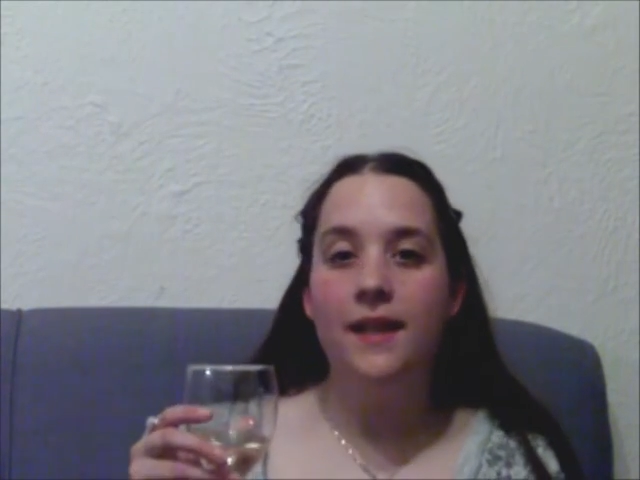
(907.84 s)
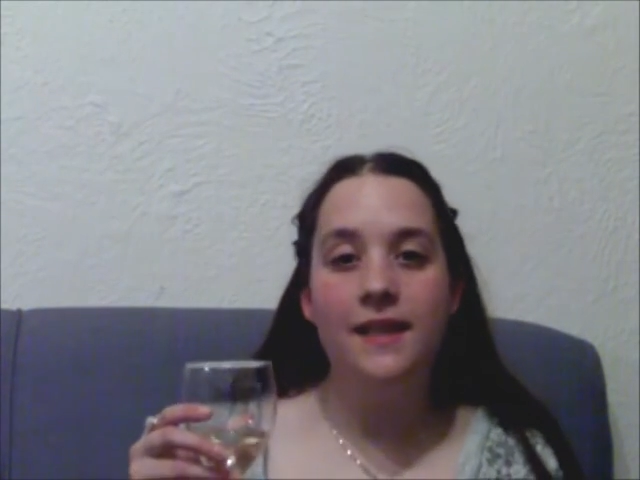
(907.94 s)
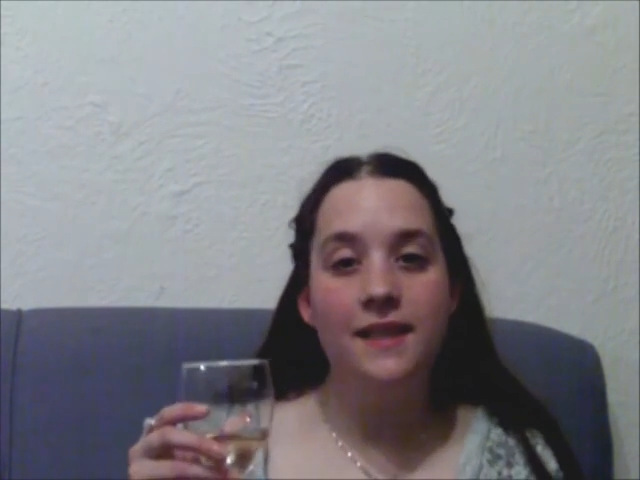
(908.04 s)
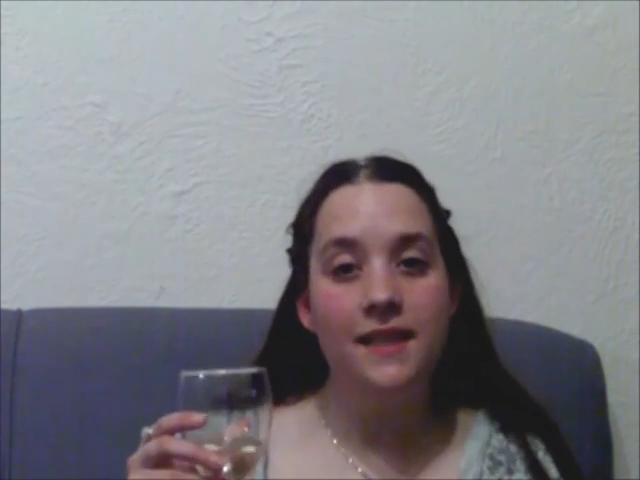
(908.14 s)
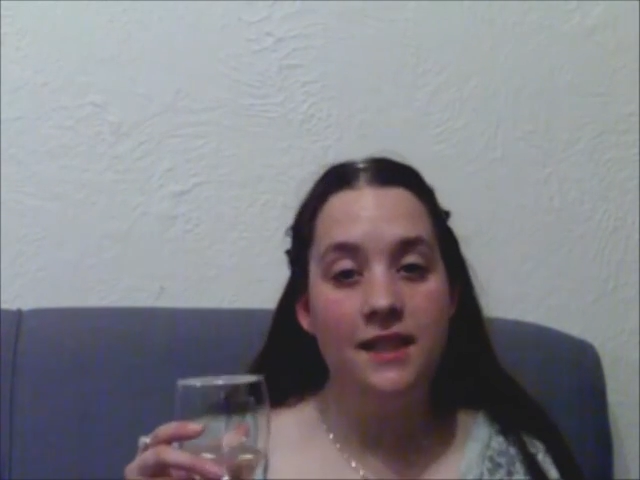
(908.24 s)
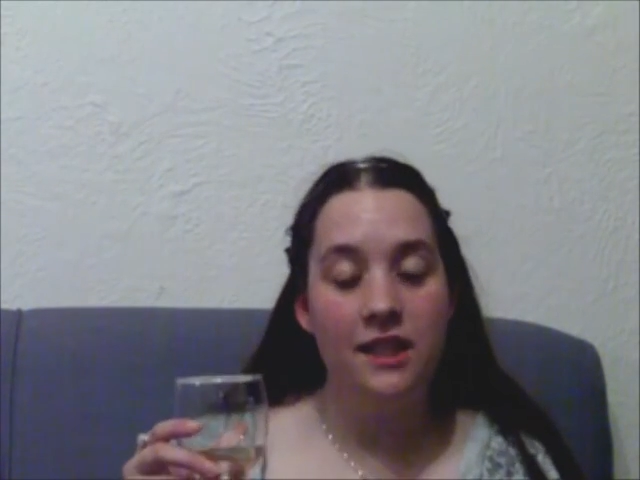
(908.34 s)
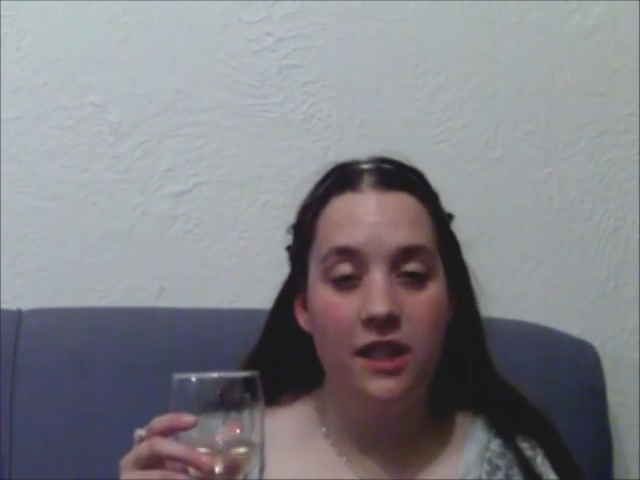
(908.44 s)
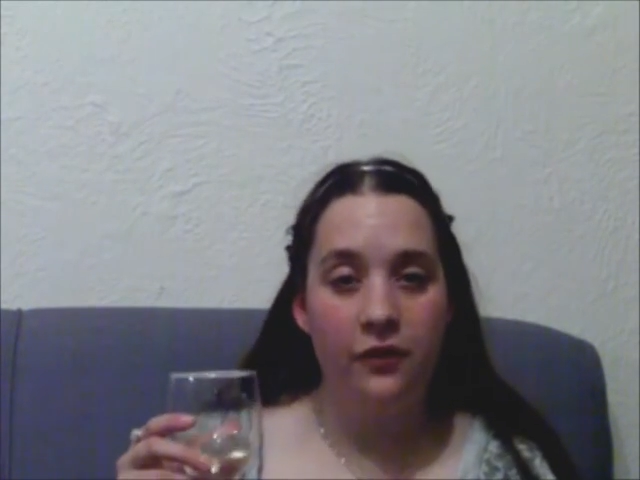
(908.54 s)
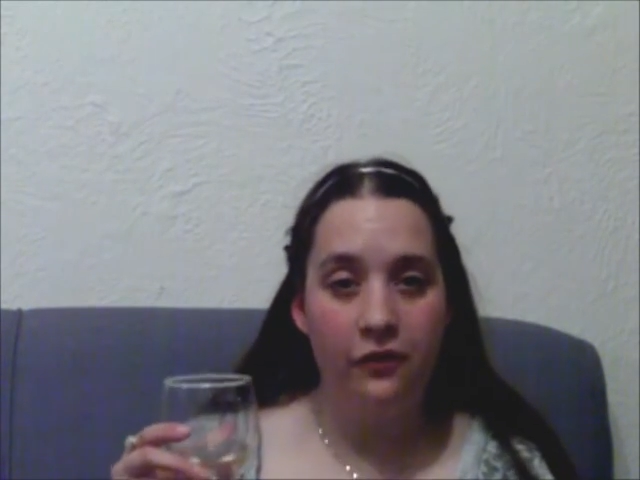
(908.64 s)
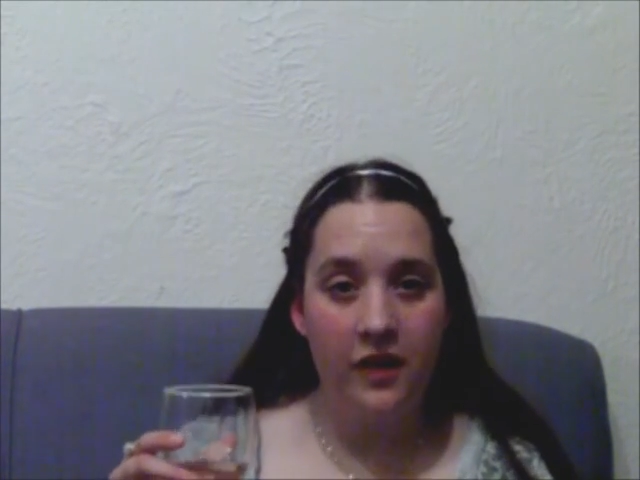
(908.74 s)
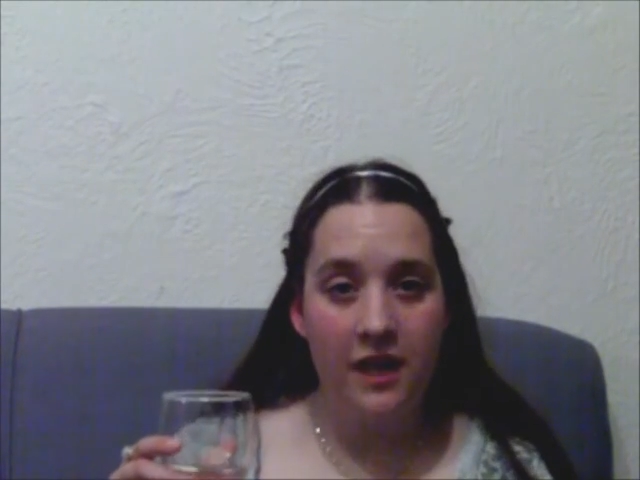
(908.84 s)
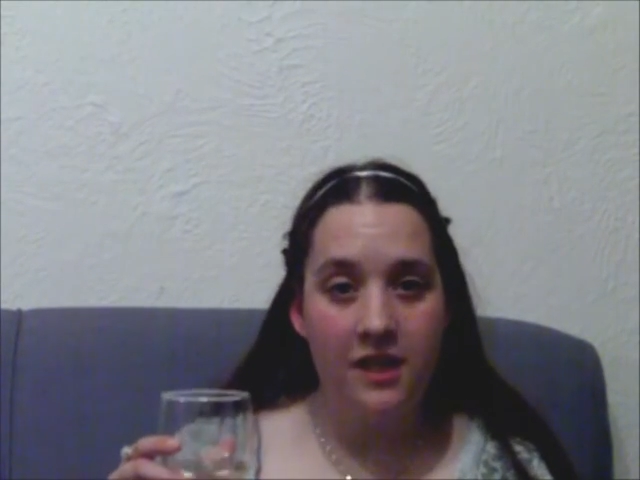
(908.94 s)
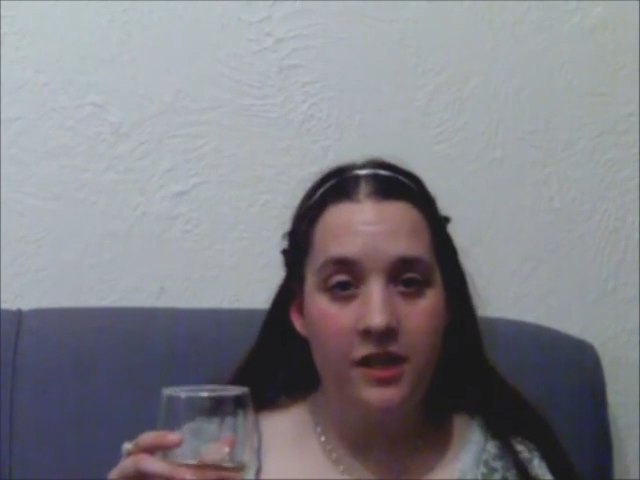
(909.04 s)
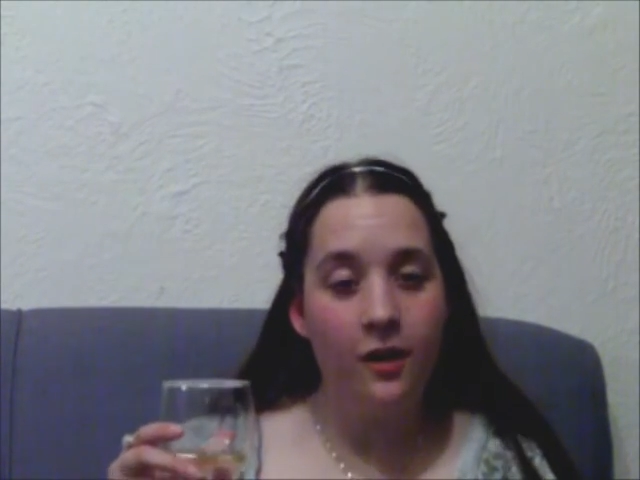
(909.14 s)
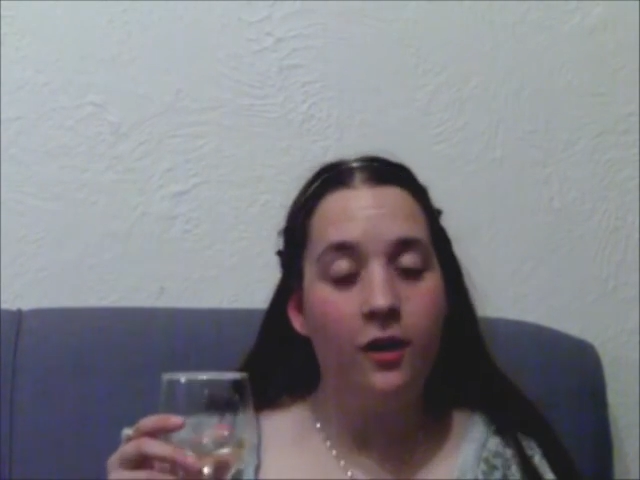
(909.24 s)
This is the
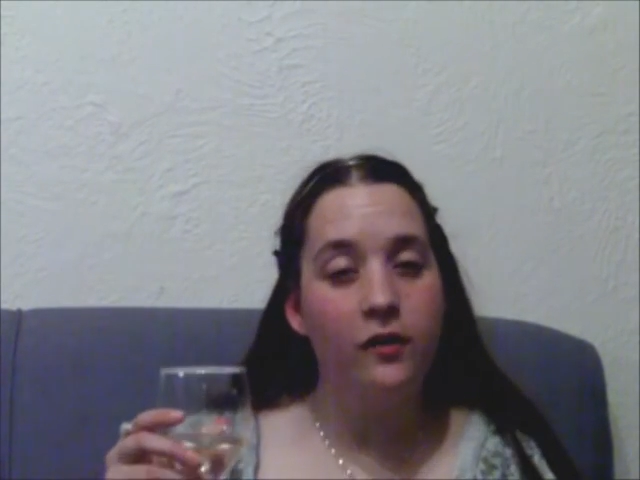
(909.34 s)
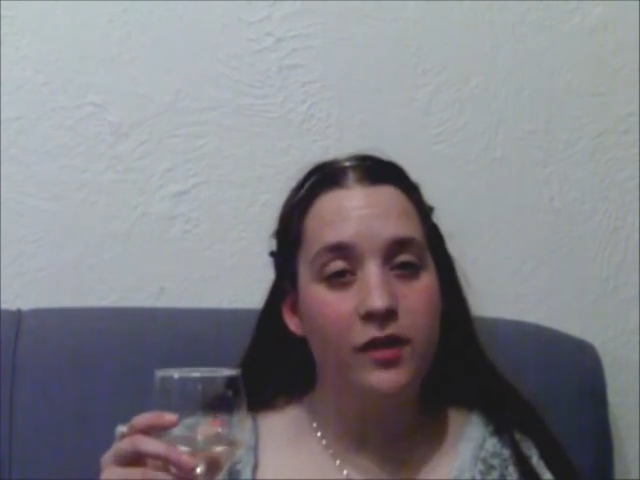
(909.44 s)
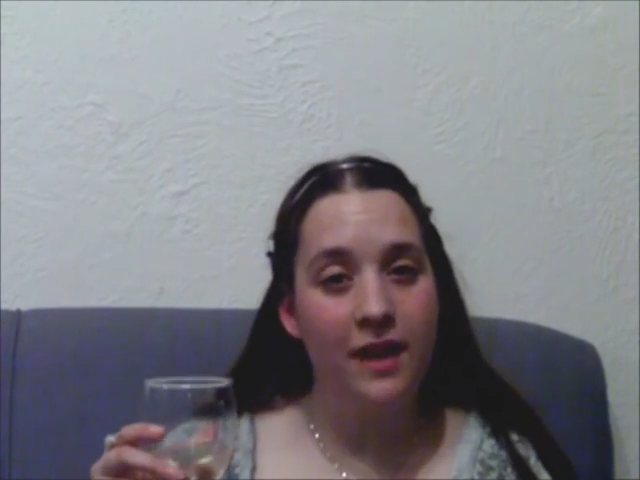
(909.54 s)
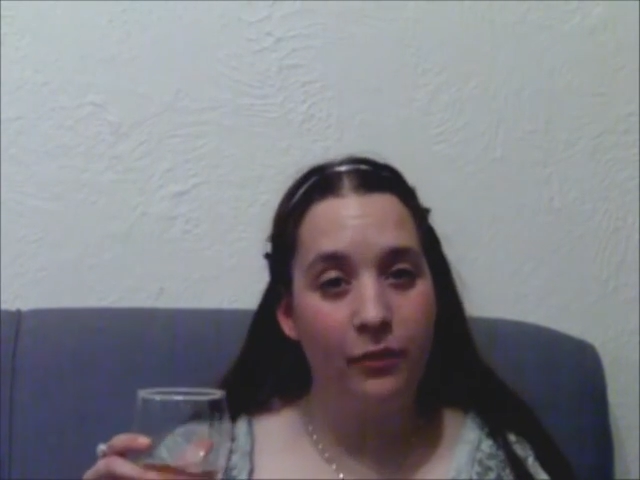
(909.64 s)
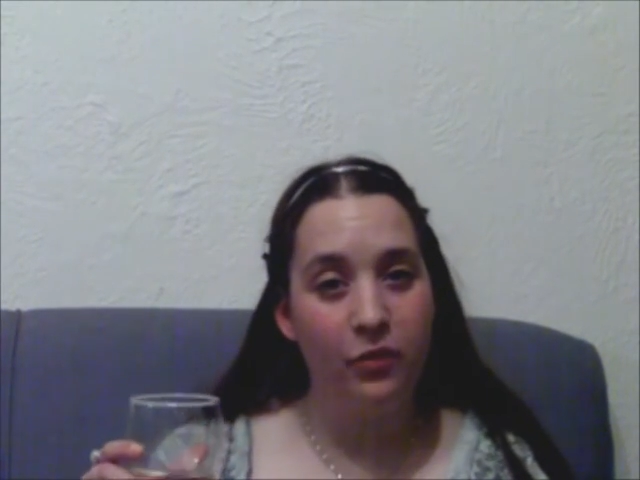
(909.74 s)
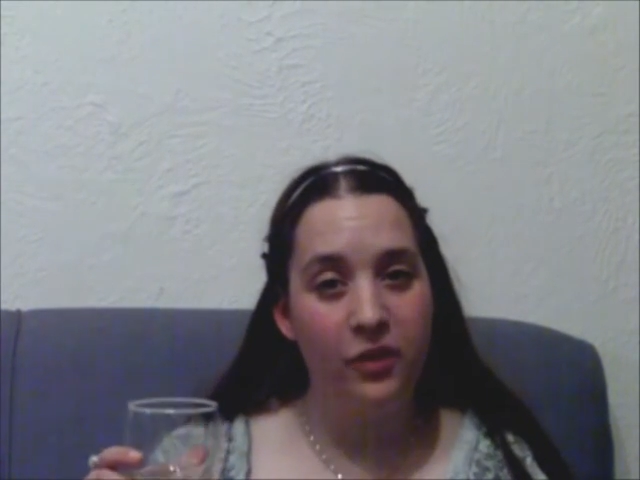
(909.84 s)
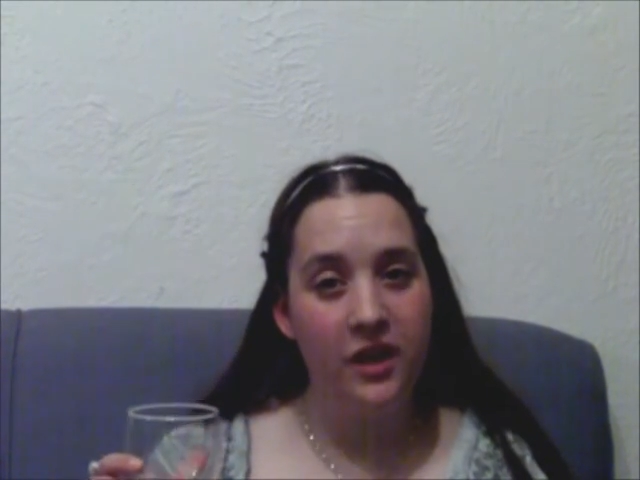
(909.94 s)
first of several